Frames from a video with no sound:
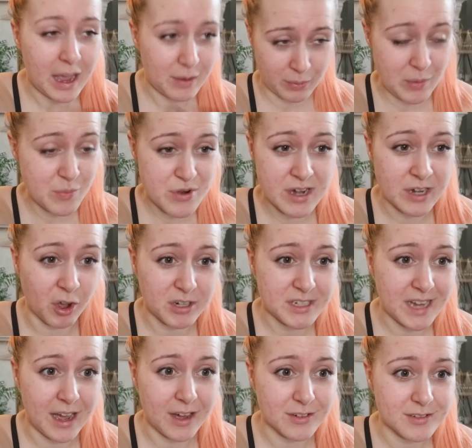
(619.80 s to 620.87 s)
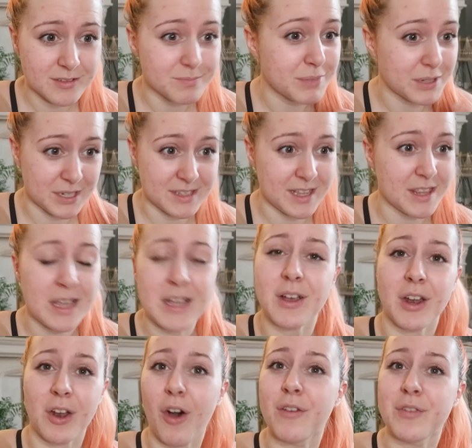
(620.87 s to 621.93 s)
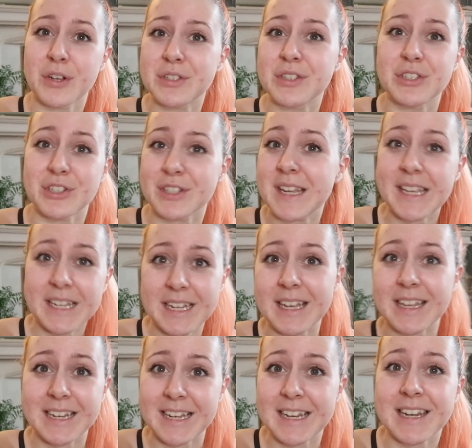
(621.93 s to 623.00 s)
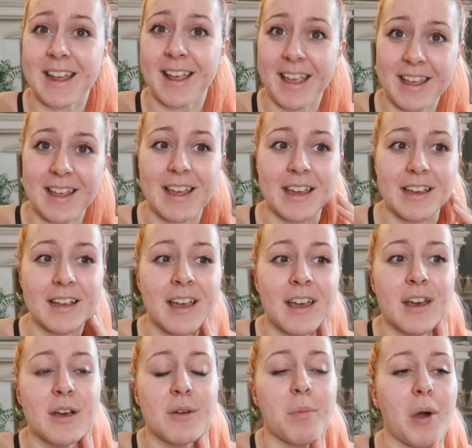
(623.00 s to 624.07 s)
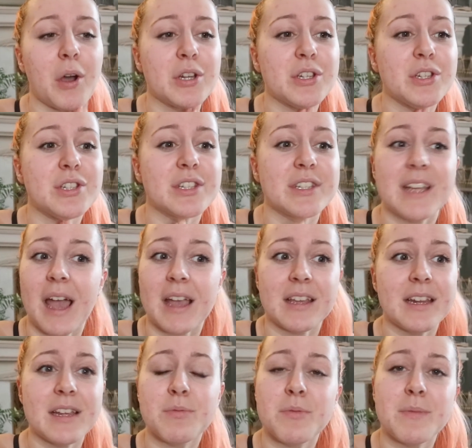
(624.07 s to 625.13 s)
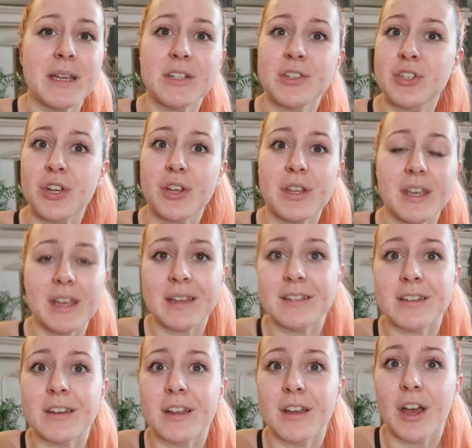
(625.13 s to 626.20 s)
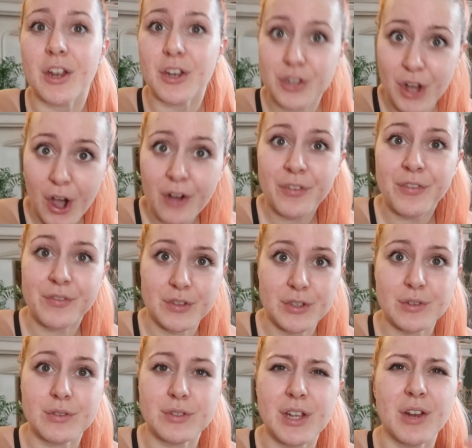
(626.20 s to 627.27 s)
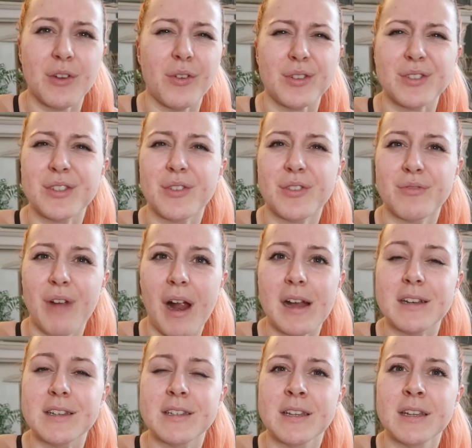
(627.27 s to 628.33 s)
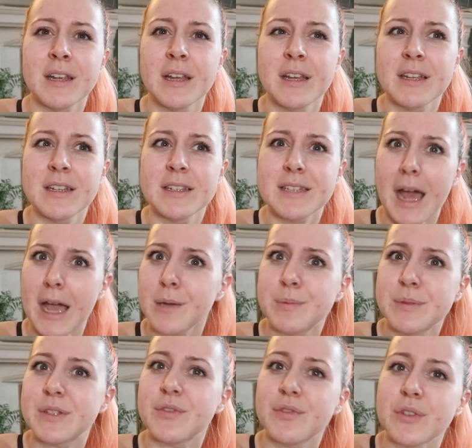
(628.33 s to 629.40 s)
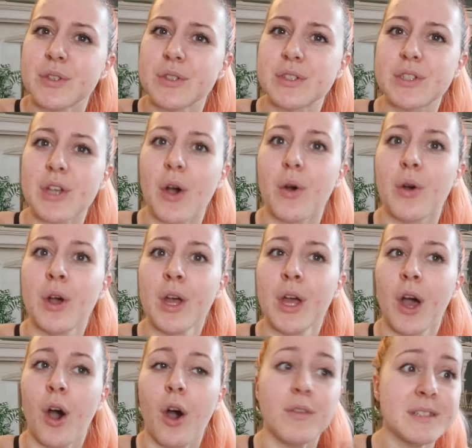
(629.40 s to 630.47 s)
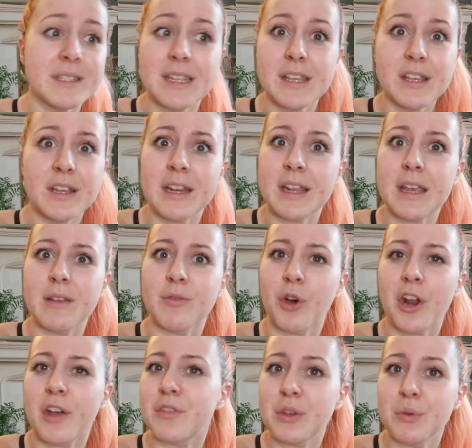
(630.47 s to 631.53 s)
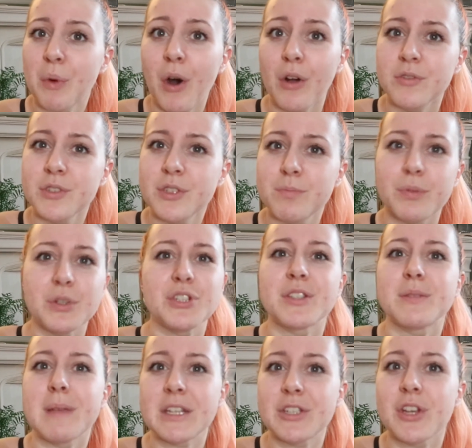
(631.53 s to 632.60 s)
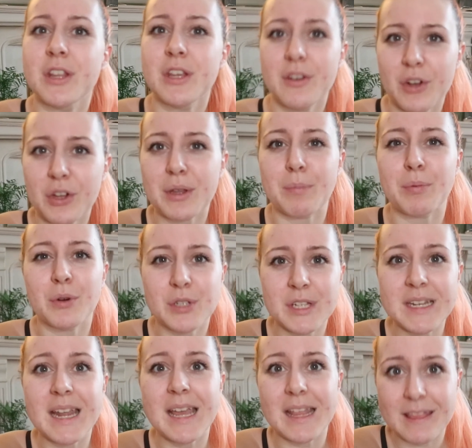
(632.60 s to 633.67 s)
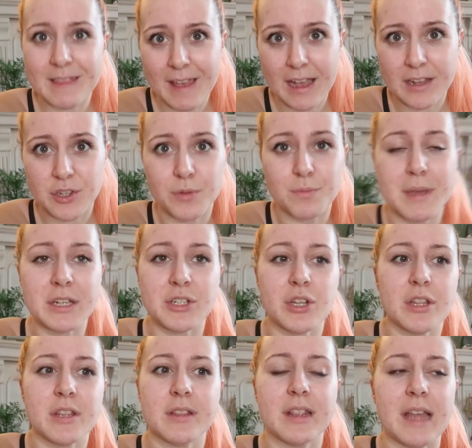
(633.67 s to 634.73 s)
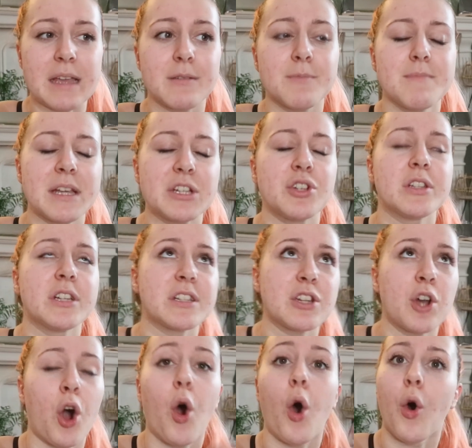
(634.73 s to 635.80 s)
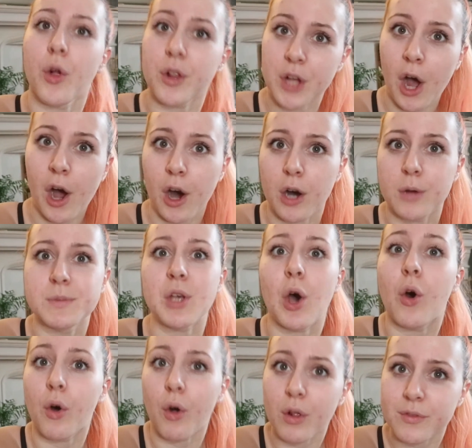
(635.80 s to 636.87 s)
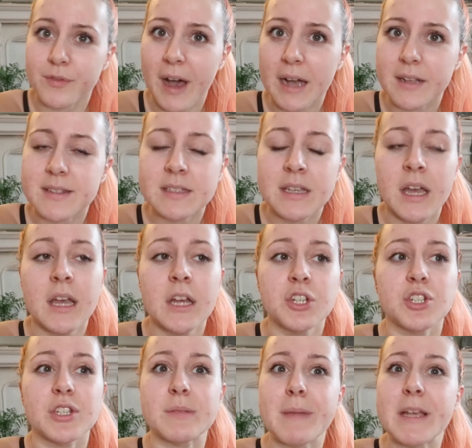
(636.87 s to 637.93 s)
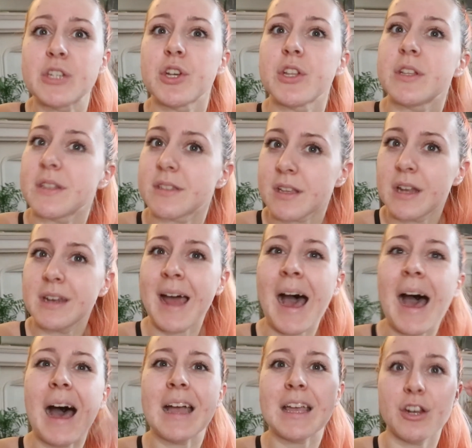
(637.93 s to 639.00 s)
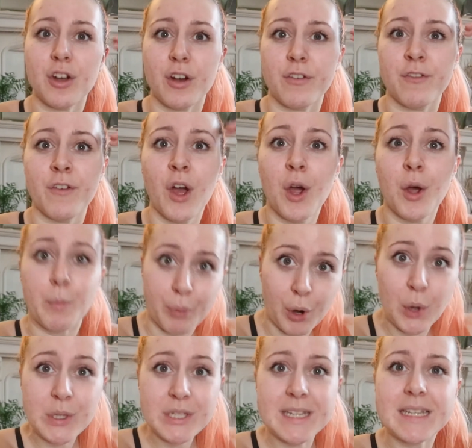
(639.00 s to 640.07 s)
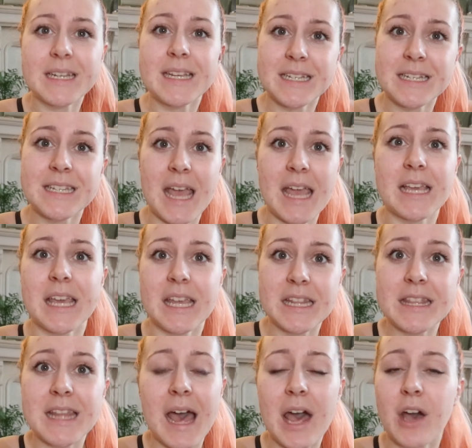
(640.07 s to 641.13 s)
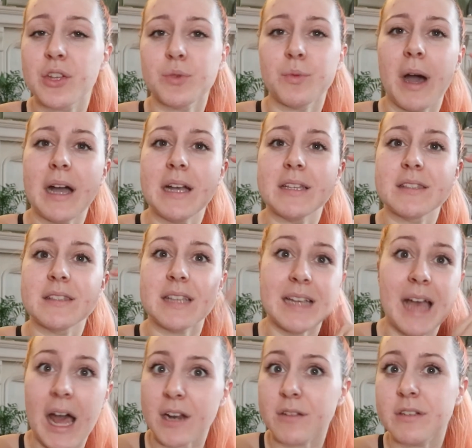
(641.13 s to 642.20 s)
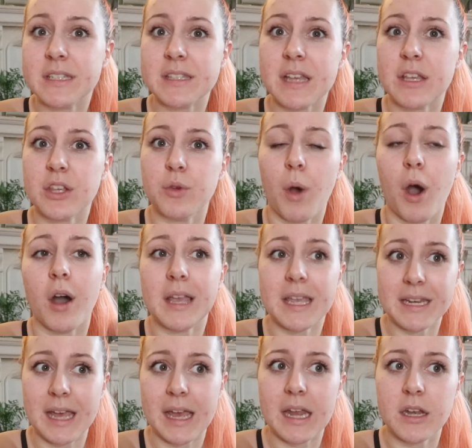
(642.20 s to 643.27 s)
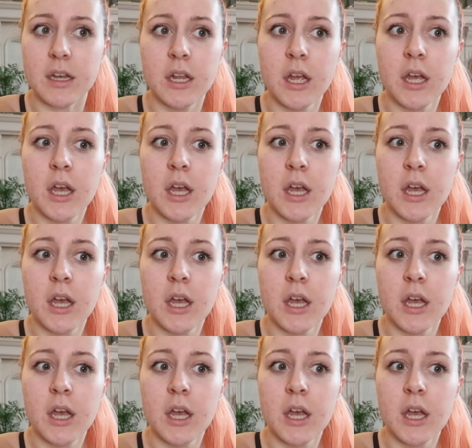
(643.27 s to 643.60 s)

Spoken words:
when we're in lockdown, because I think a lot of us are just eating and eating and eating. But yeah, you need to be making sure that you're eating enough food and also the right types of food. So obviously you can eat whatever you want, but just make sure that you've got that protein in there. Don't make sure, like, make sure that it's not all carbs or all fats. Just make sure that there's a high enough protein intake in there, otherwise the calories that you are eating